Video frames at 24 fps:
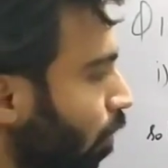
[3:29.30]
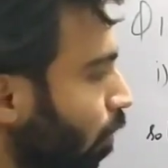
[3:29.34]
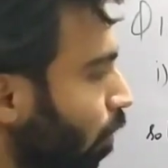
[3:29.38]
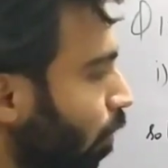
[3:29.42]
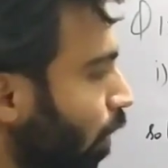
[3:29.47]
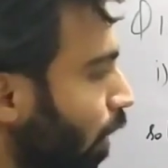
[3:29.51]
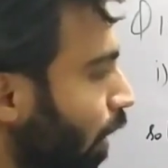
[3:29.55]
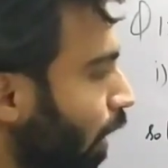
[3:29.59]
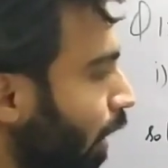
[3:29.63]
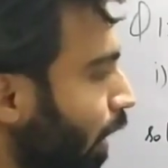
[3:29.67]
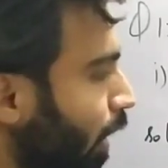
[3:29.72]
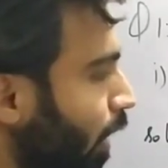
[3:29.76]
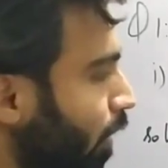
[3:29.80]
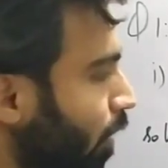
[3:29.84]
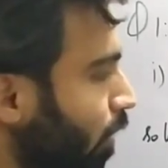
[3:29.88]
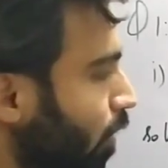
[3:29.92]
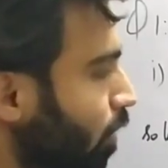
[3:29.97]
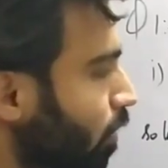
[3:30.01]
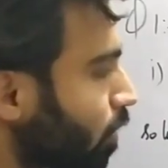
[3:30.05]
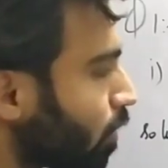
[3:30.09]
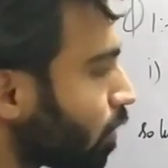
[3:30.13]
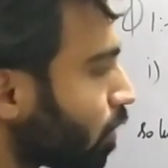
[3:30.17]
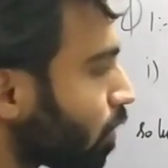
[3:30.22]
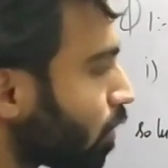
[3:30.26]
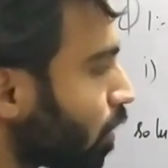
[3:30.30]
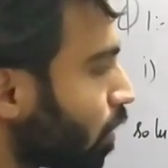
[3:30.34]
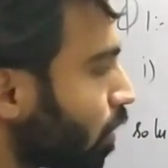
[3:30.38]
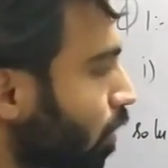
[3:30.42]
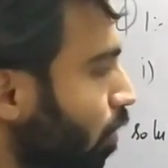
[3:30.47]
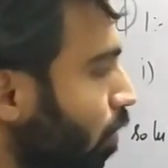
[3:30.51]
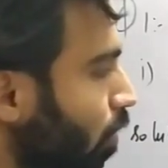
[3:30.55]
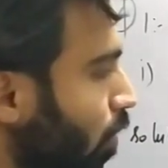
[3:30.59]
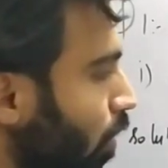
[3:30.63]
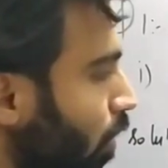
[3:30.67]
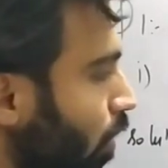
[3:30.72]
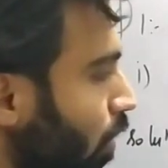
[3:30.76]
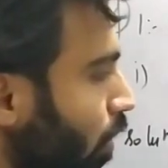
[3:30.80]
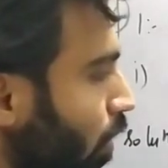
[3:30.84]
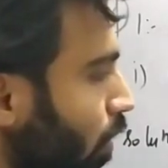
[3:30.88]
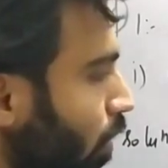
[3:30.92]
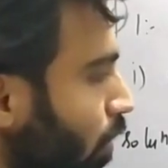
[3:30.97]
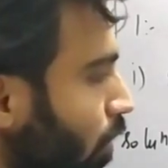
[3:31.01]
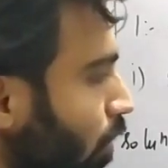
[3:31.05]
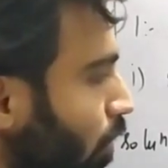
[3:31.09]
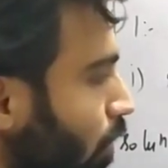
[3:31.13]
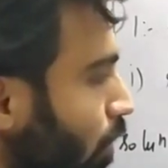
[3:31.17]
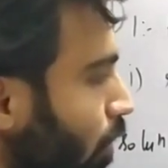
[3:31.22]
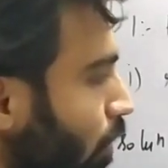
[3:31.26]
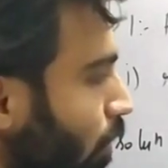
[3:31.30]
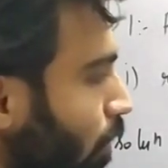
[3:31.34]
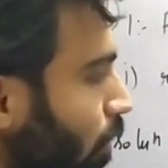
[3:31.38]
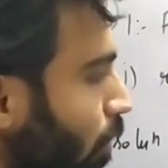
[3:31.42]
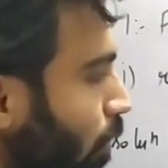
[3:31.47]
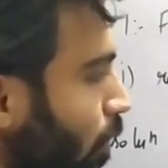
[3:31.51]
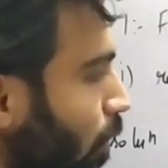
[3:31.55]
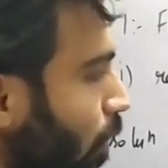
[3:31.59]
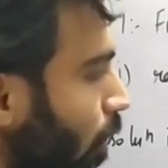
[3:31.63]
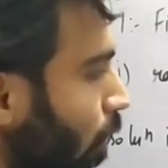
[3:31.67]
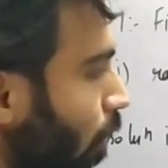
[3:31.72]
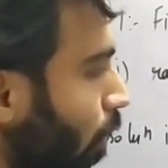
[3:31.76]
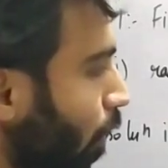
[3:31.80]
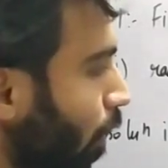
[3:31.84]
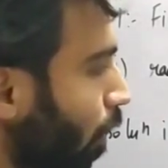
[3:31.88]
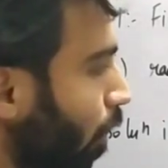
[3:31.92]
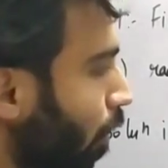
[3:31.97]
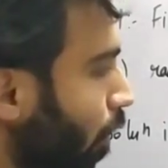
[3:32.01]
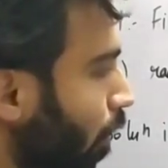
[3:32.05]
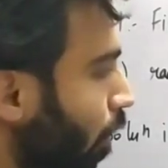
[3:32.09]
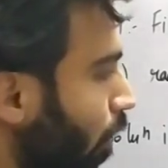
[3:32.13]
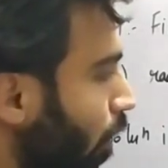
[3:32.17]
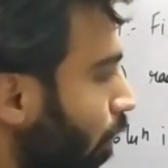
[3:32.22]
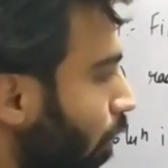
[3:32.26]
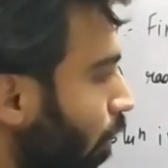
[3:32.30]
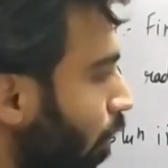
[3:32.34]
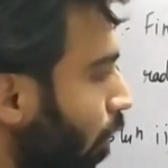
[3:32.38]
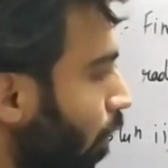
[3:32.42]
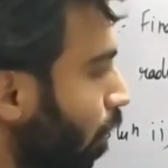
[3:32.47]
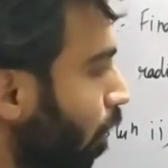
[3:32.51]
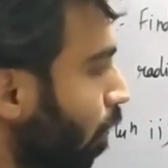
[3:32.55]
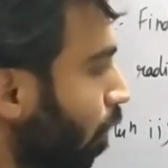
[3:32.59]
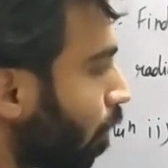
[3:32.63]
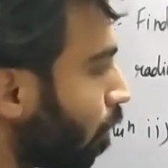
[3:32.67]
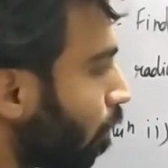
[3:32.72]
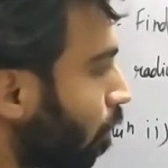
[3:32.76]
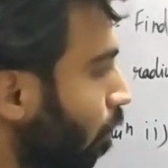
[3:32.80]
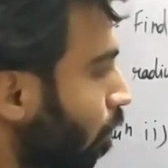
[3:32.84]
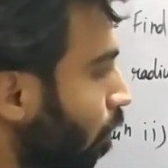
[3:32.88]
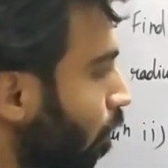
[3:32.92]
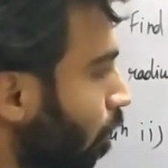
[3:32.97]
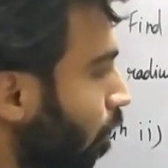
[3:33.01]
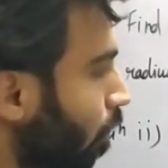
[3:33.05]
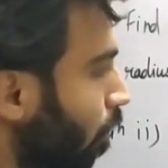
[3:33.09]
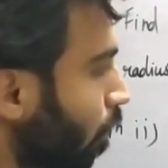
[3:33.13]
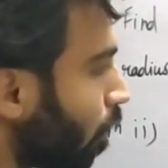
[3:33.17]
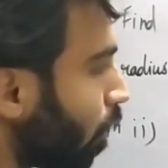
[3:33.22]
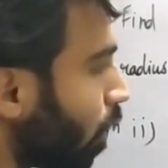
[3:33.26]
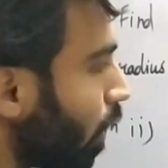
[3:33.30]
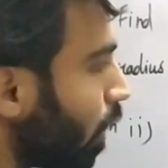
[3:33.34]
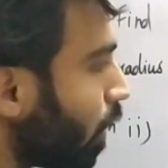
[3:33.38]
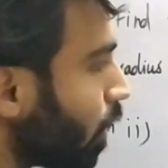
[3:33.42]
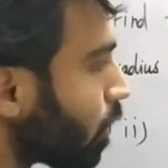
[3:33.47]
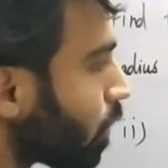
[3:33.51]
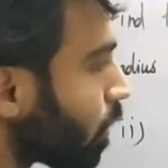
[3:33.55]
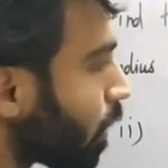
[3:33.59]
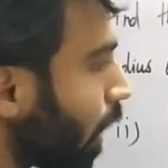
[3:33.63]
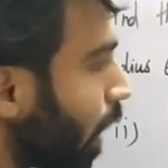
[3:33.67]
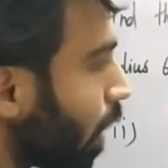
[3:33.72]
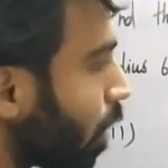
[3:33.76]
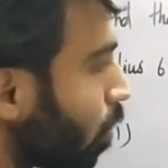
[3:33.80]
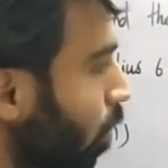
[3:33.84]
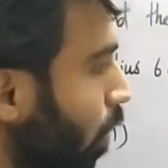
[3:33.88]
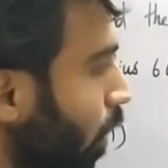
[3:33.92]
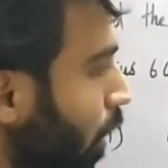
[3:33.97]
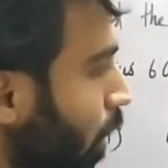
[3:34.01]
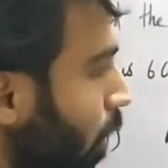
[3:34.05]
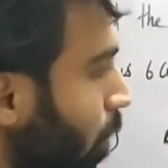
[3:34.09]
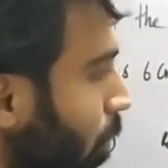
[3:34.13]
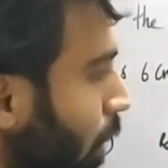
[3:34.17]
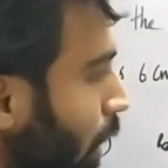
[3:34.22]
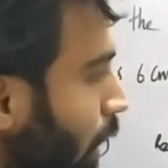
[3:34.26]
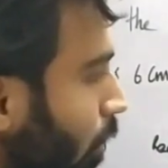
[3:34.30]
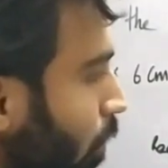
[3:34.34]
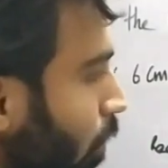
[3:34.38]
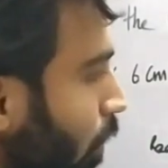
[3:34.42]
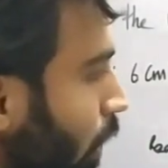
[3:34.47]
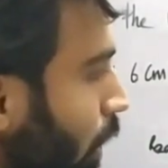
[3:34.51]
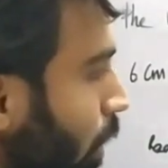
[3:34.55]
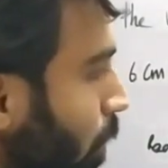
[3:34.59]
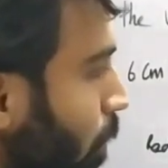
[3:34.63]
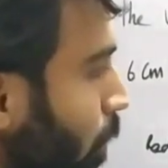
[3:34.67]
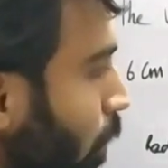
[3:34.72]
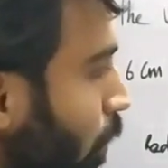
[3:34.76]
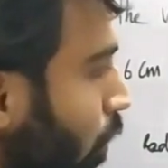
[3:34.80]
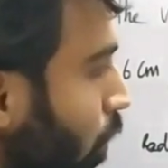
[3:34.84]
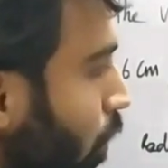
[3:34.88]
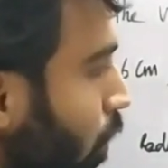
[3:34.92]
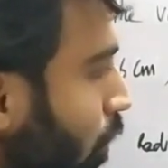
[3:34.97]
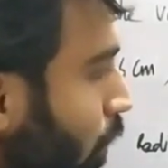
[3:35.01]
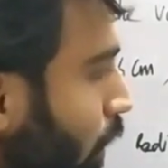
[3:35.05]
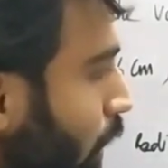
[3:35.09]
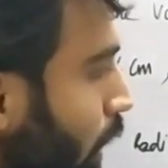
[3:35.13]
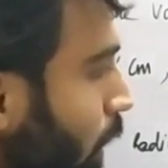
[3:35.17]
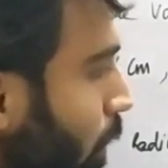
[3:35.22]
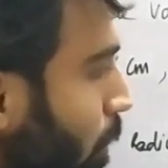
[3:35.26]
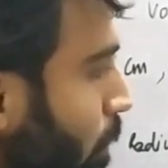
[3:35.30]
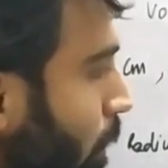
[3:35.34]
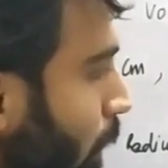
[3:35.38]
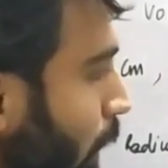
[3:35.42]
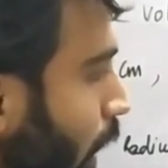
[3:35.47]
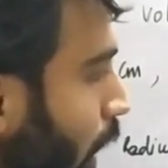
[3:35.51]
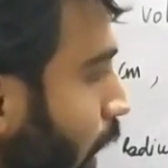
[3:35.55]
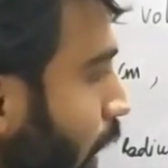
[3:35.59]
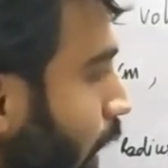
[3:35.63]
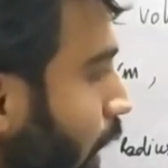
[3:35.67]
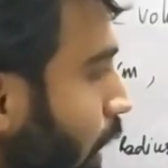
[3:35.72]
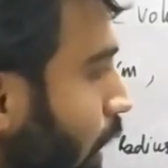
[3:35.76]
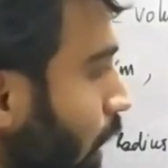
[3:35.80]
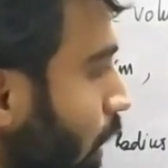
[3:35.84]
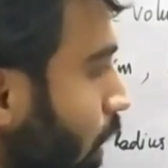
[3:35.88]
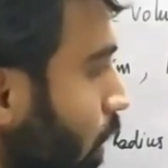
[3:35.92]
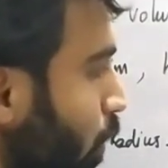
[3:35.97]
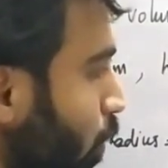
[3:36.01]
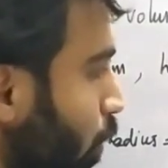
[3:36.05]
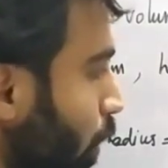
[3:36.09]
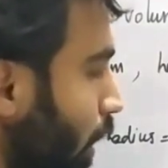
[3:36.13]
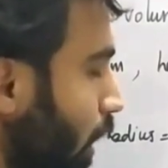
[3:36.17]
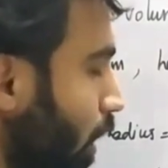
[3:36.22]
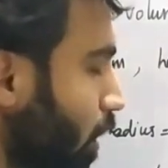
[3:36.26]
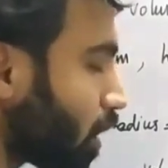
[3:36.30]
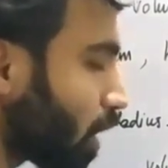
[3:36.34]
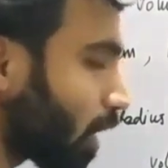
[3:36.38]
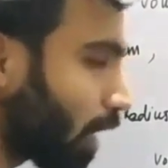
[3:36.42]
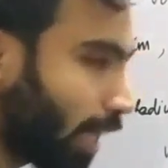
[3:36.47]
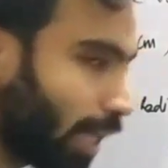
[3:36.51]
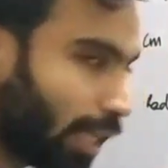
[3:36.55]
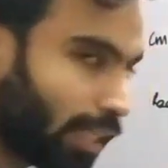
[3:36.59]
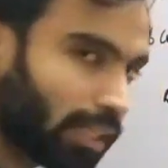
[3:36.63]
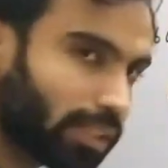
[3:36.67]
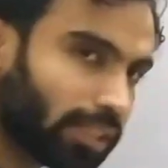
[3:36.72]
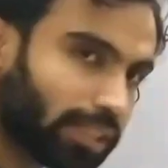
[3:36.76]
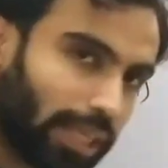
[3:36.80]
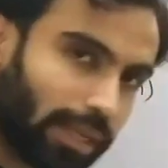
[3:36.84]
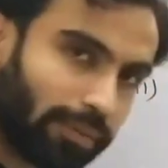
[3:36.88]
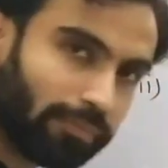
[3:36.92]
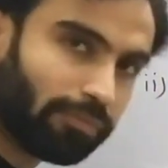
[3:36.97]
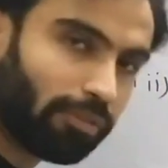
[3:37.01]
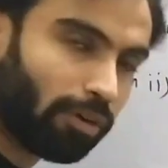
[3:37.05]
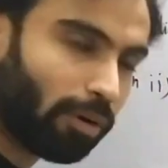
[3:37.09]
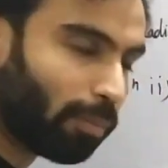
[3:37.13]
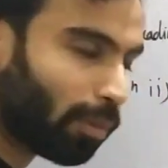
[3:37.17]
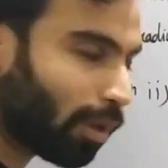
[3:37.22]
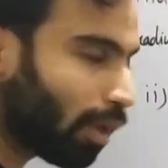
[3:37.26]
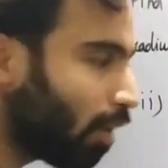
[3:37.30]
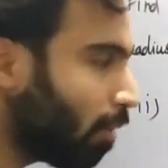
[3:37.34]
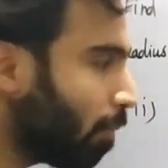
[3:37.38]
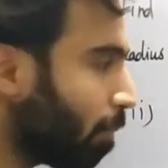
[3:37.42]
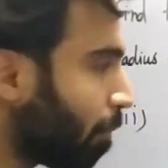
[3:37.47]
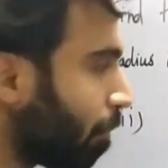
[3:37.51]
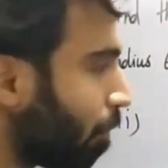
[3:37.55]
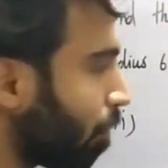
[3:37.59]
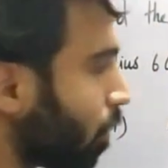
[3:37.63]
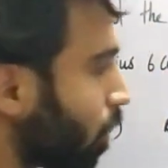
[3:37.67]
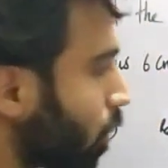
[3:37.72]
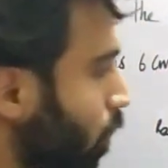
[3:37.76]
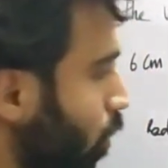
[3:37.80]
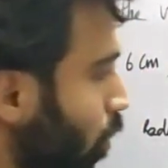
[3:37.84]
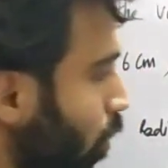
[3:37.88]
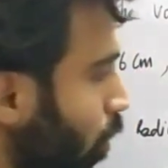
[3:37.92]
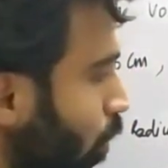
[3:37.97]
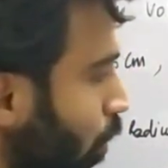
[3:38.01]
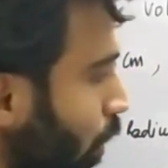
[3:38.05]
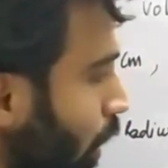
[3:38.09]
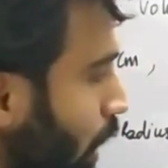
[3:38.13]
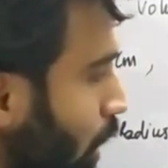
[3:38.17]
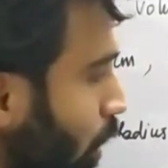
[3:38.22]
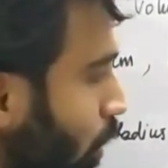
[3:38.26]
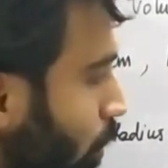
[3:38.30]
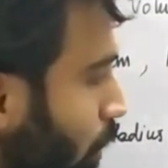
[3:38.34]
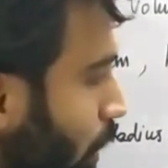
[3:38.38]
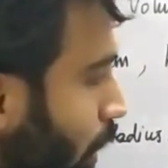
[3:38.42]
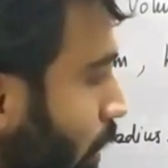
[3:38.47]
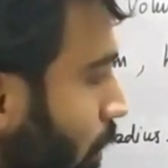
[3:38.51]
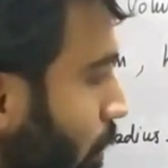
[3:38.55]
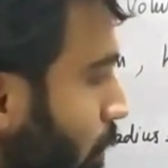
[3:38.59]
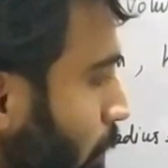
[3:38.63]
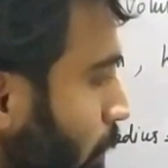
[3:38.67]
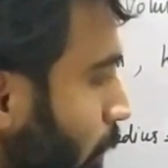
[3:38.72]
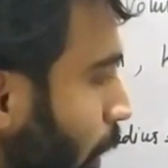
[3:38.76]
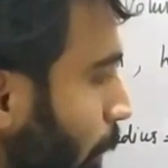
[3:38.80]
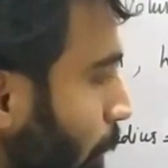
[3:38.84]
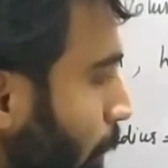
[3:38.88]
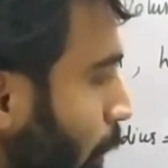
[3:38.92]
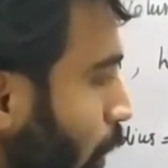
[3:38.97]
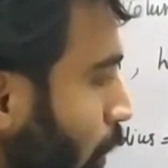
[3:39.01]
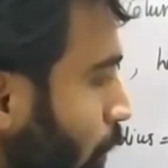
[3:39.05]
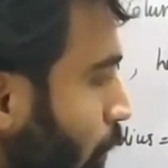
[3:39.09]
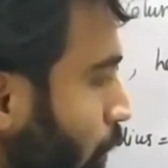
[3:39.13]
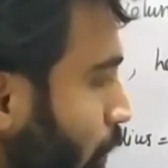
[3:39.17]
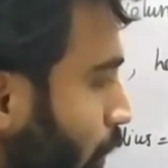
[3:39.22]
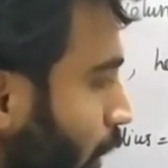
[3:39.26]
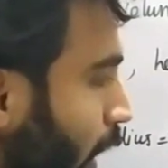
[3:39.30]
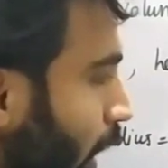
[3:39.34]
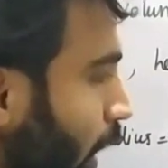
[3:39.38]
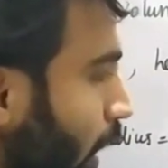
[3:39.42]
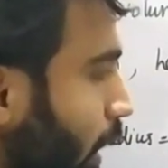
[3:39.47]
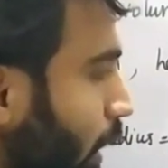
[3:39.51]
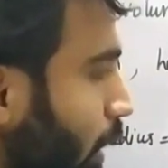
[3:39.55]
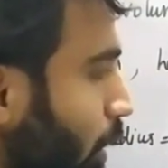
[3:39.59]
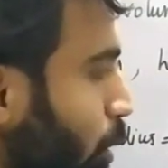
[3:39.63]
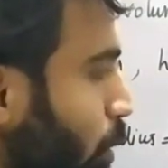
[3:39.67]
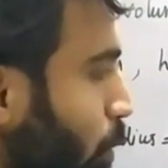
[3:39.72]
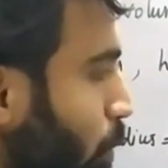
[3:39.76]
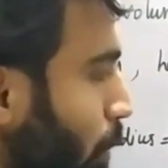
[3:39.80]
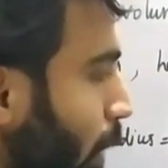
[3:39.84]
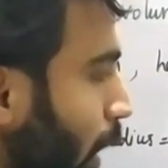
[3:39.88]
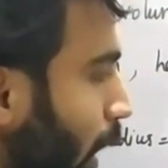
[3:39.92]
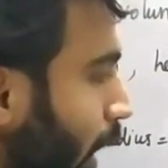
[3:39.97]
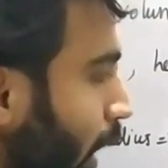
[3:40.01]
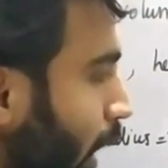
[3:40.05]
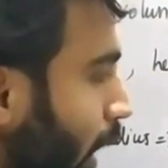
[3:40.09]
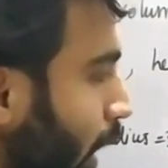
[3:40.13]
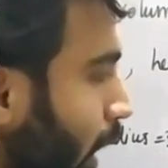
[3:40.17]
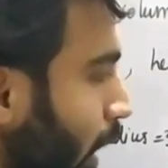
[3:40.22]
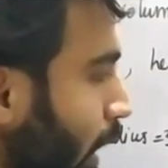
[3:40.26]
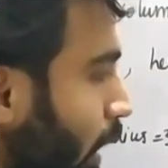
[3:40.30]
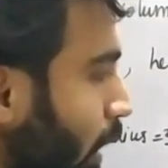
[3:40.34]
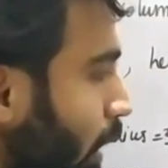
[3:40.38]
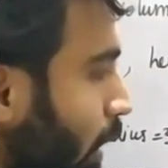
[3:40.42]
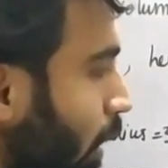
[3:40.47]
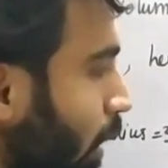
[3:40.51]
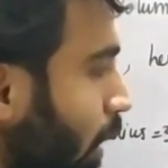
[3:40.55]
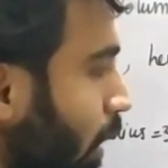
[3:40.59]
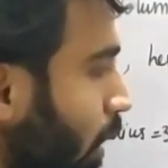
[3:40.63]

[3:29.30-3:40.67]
right circular cone is calculated by 1 upon 3 pi r square h. Again the same formula. So now 1 upon 3 into pi,